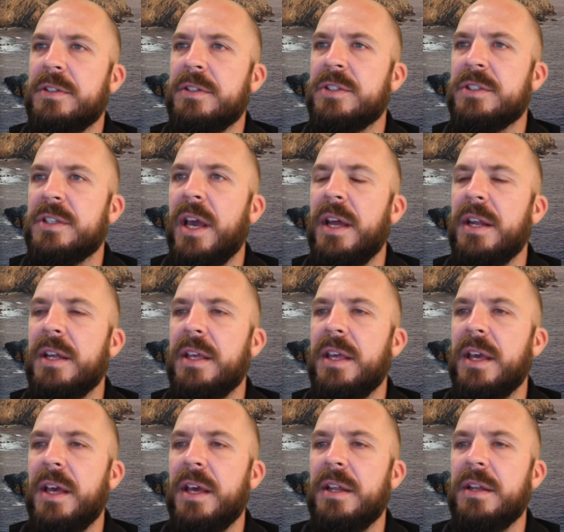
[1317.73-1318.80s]
just kind of
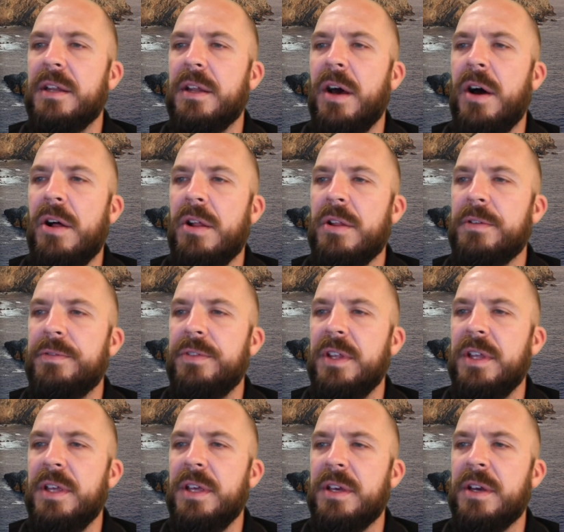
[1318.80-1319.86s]
get all of
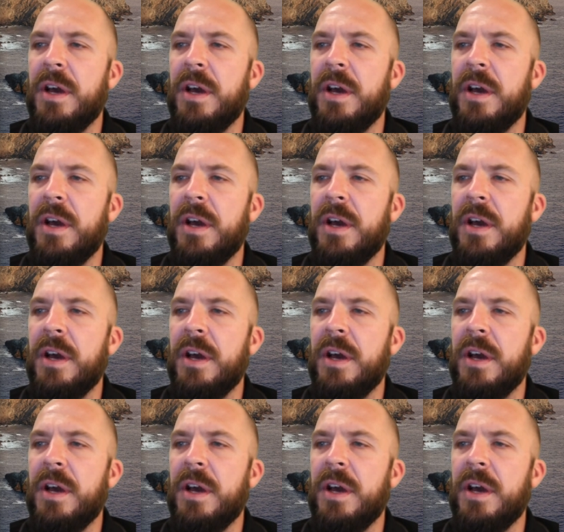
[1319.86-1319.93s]
the